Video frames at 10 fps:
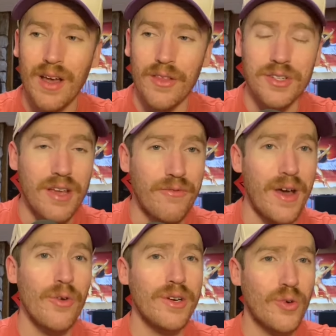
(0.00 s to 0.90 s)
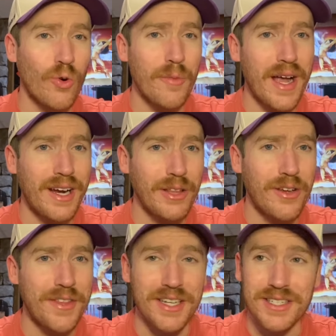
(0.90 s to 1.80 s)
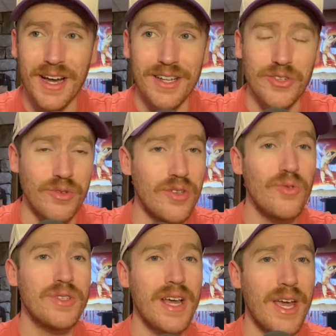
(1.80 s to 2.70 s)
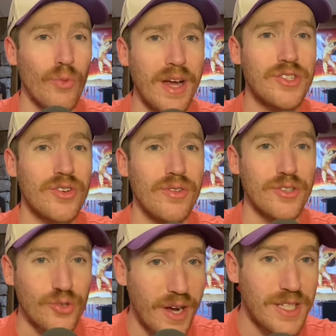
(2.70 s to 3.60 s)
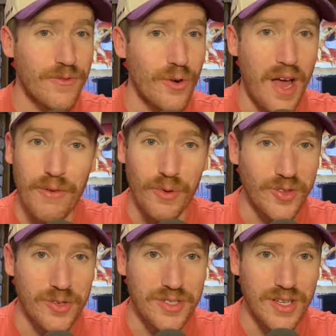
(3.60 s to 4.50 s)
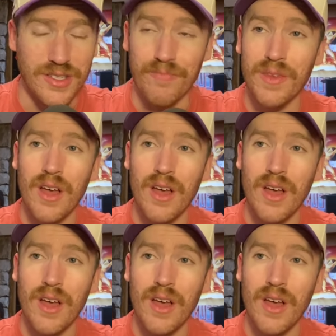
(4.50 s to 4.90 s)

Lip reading: there's a veteran quarterback out there that decided to use a redshirt and transfer halfway through the season.